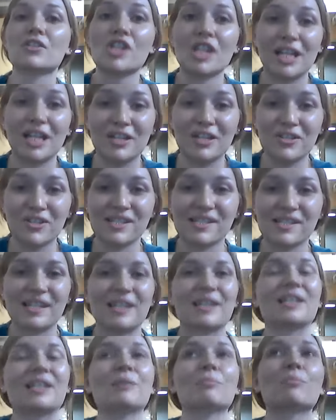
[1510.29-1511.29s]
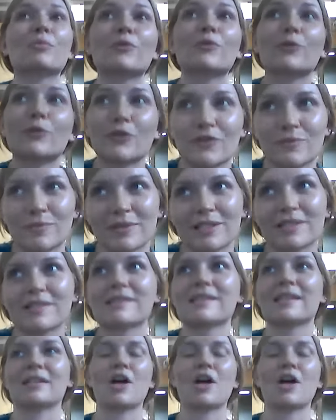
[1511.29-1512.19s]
changes and the improvements